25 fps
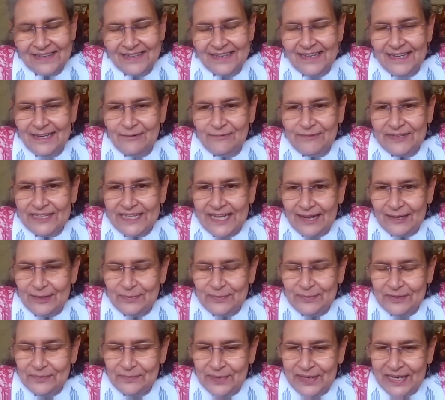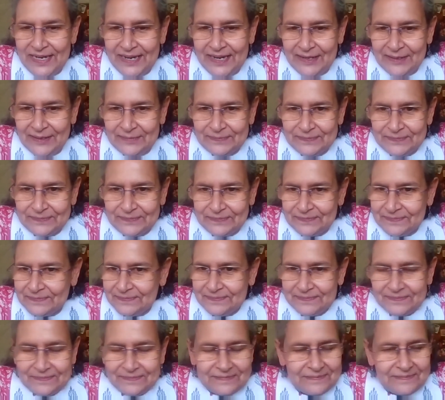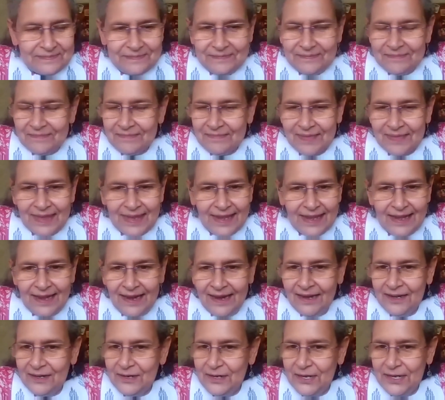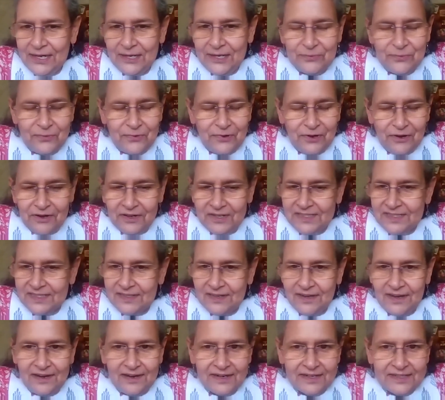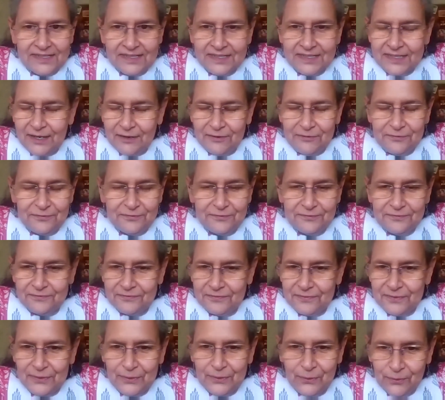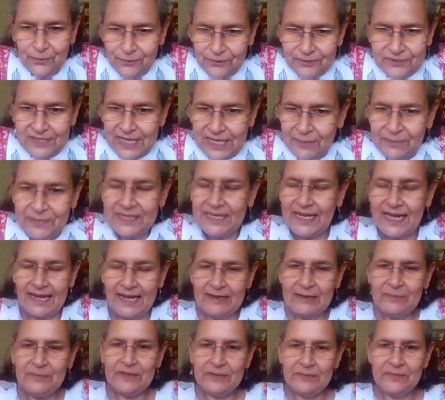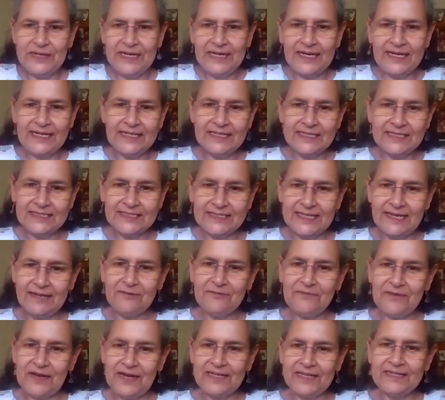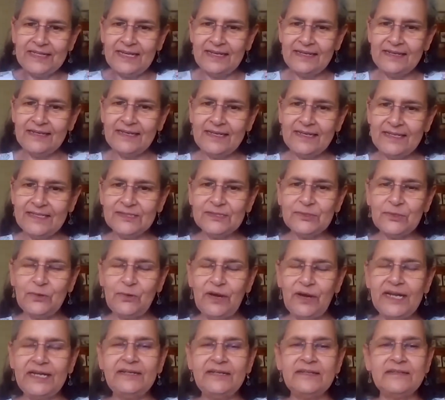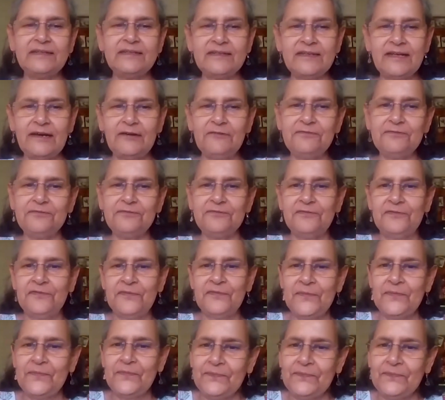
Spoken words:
deal with animal breeding. And it was a tough course. I mean, animal breeding itself, I think, is quite a tough